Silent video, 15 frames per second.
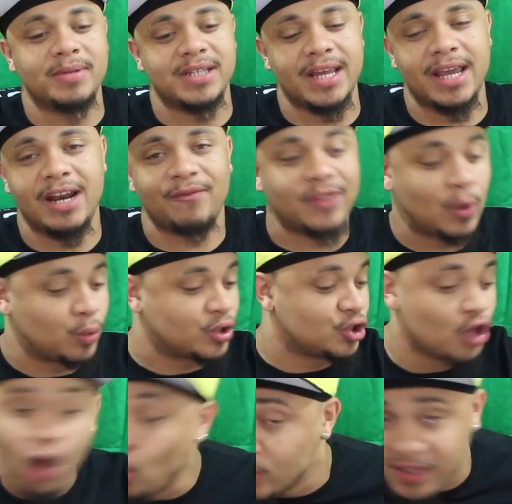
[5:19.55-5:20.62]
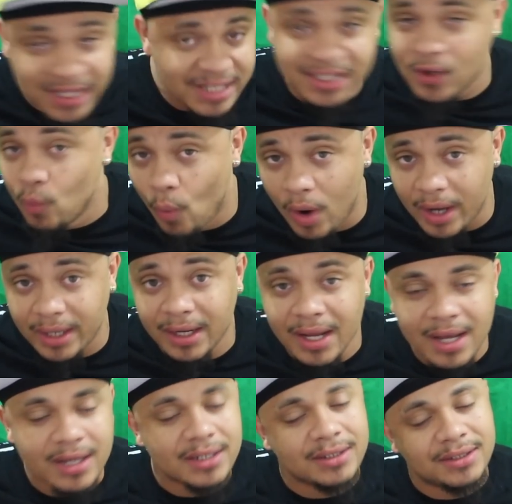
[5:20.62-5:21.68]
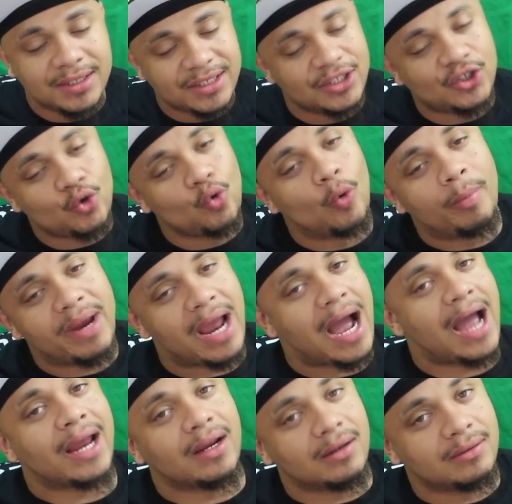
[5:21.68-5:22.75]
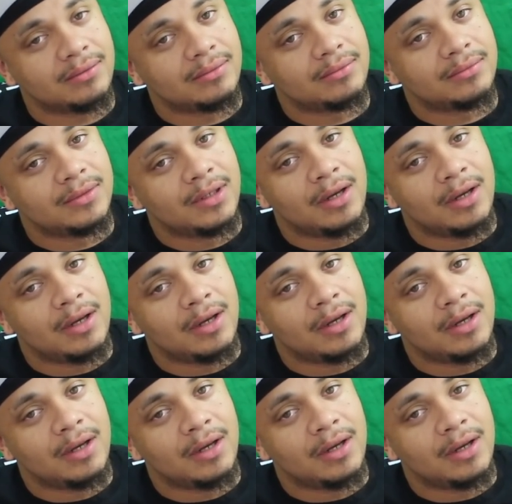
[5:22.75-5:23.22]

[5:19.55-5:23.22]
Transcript: You know what I'm saying? If there was no season one, season two will be alright.